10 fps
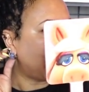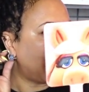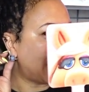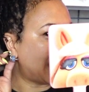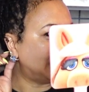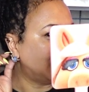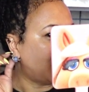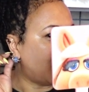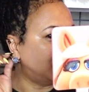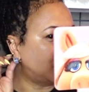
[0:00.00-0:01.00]
And
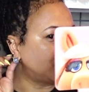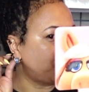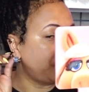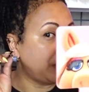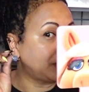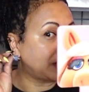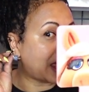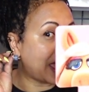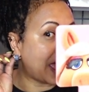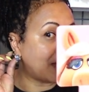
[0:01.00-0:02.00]
another pair that
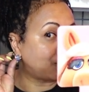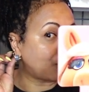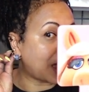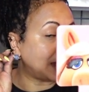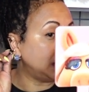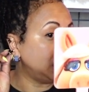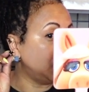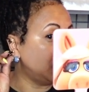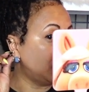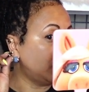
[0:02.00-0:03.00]
I have right
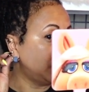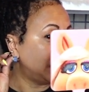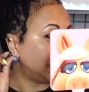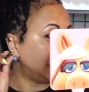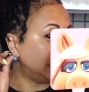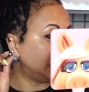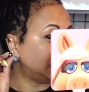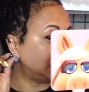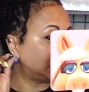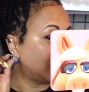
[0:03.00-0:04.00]
here
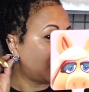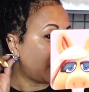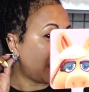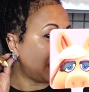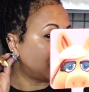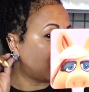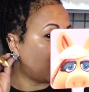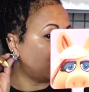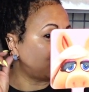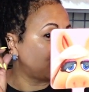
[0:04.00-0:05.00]
is a
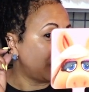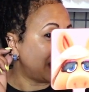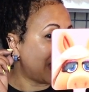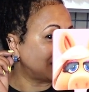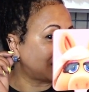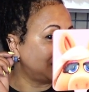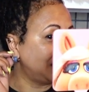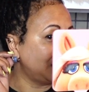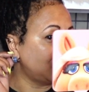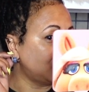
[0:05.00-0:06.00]
Coach. It has a
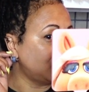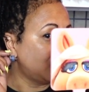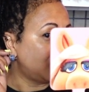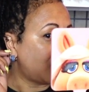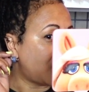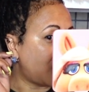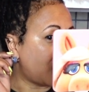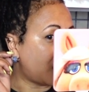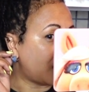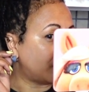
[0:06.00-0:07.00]
little
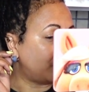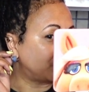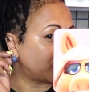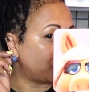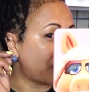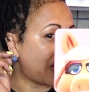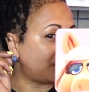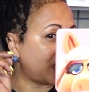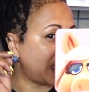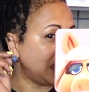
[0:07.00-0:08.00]

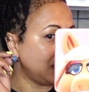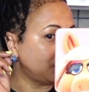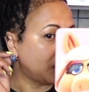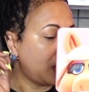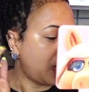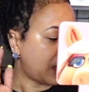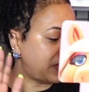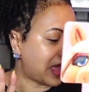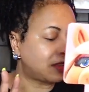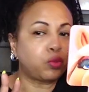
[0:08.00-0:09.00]
pavé.
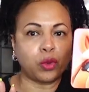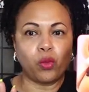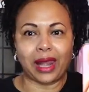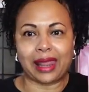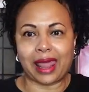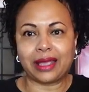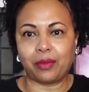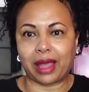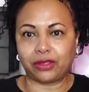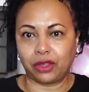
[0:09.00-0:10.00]
That's what I like
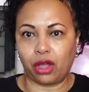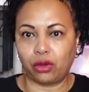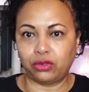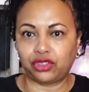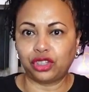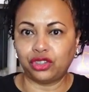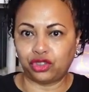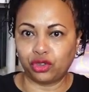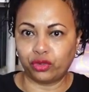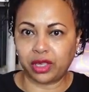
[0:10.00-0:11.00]
about the Coach
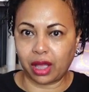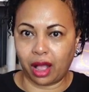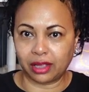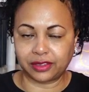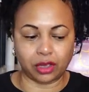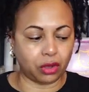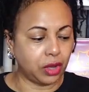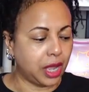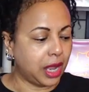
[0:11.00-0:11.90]
jewelry also.